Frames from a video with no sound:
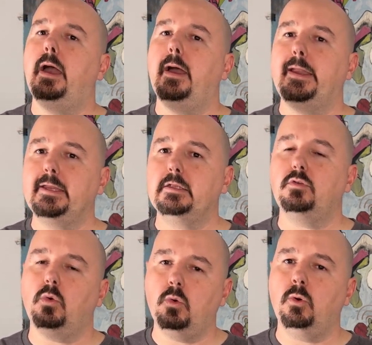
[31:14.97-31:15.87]
and
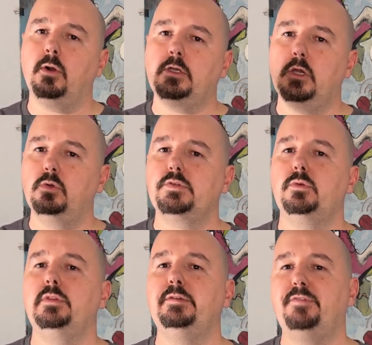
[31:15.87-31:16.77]
or go
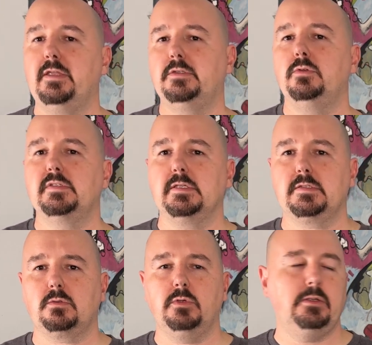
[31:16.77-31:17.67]
to the
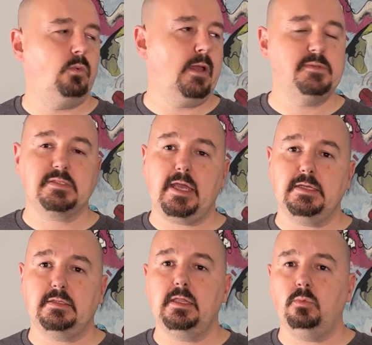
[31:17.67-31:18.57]
FET263
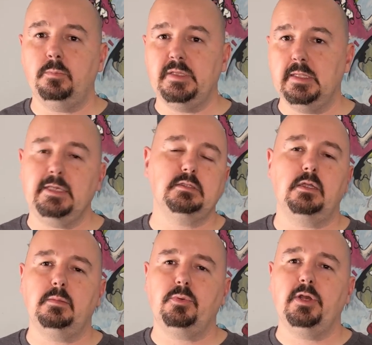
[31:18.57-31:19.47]
website that will be linked
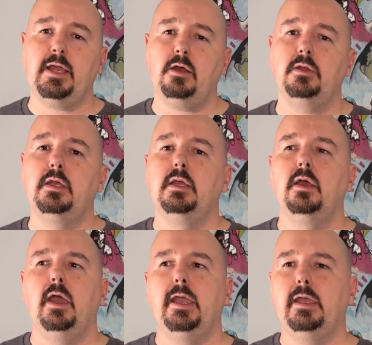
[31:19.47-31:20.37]
on the printout.
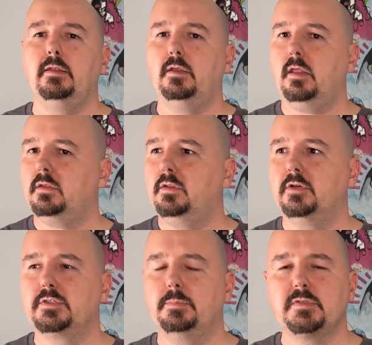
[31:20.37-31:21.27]
And
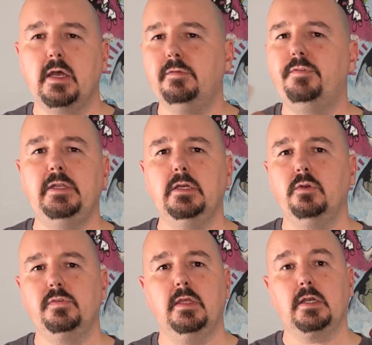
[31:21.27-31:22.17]
there's a ton of
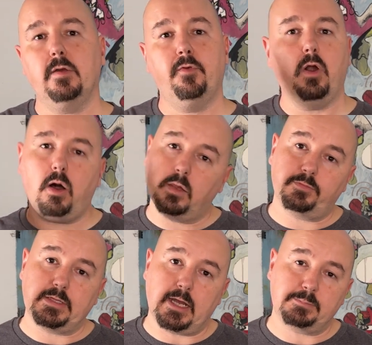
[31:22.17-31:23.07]
videos that cover all of
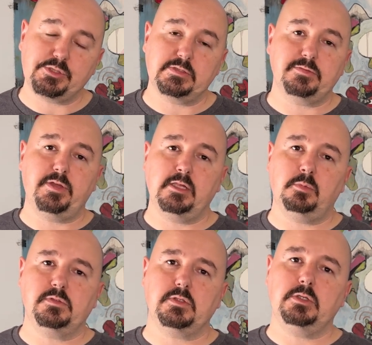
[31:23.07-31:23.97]
the options
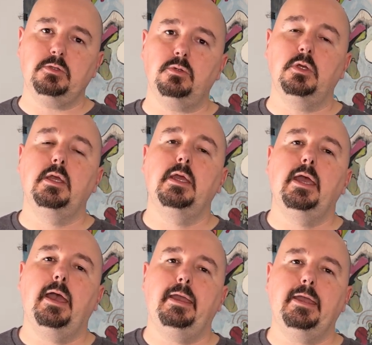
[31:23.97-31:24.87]
available to you
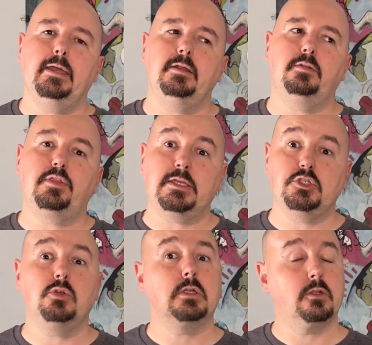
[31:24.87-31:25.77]
and things
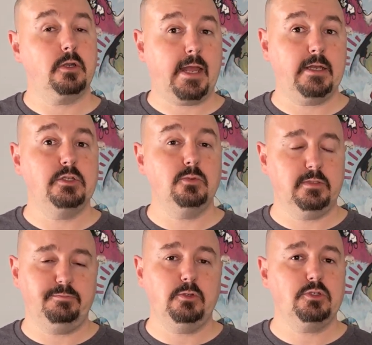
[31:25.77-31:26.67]
you can learn how to do in the
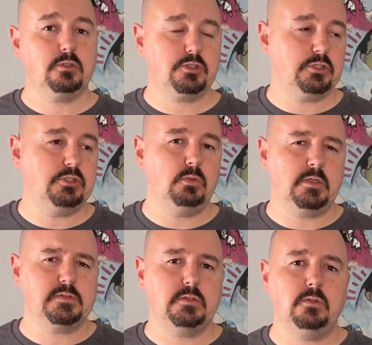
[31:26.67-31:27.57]
future should you
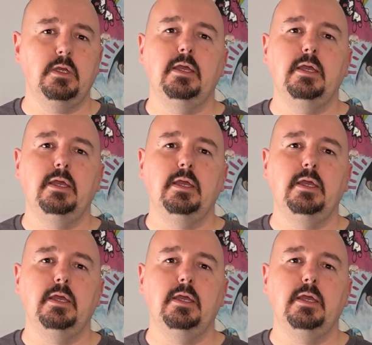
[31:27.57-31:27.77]
want to.